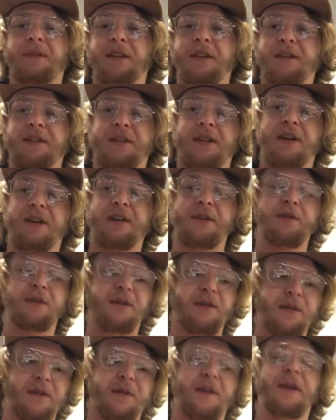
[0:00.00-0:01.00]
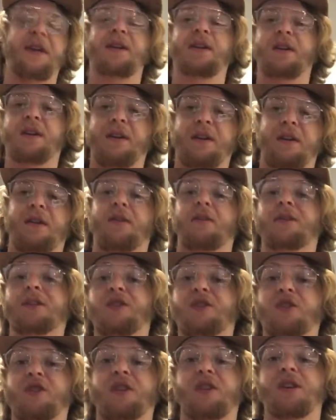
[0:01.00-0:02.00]
here's how you would do that. You're gonna go
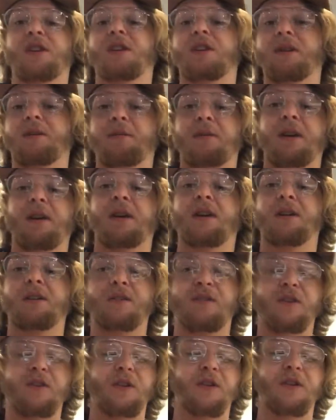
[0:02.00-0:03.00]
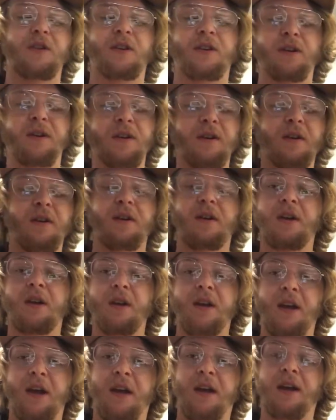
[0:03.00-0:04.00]
G major,
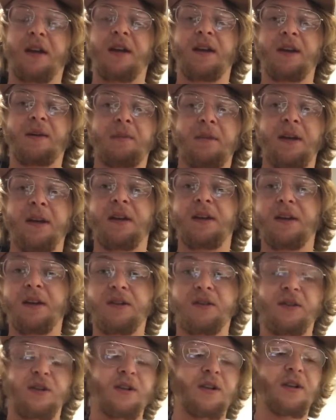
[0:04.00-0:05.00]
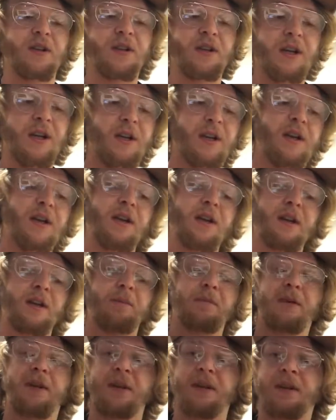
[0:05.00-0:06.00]
A major,
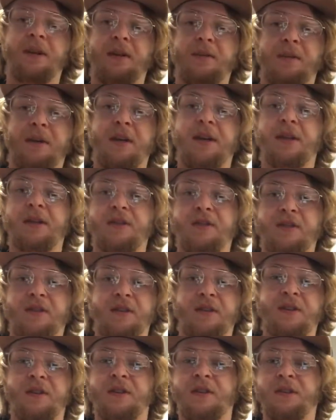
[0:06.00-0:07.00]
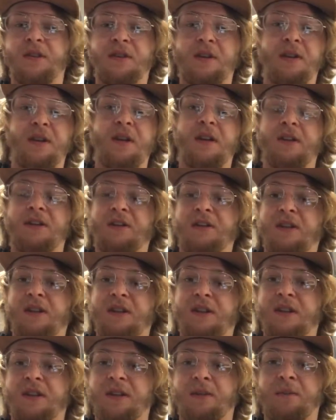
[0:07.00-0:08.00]
B major,
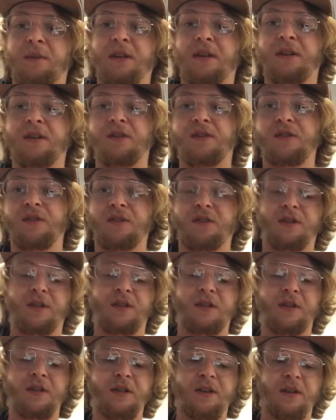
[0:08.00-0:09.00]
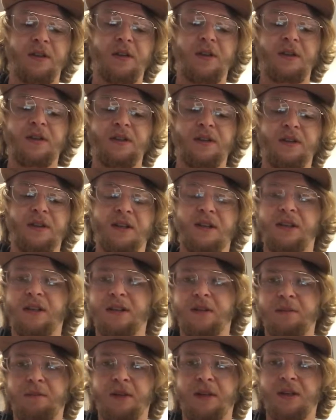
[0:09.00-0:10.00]
C major,
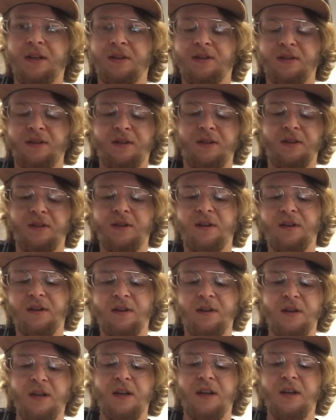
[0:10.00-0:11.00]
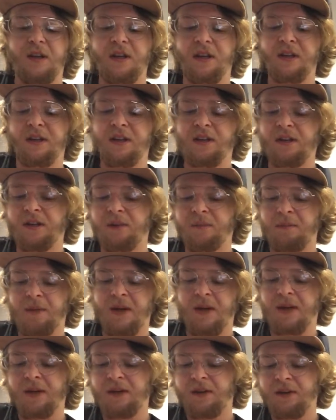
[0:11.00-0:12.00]
D major, E
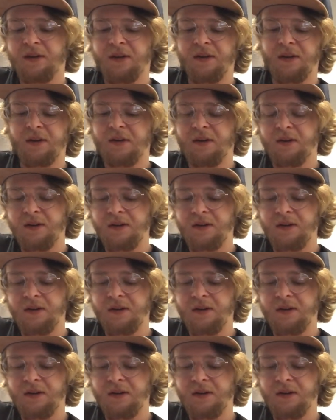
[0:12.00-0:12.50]
minor,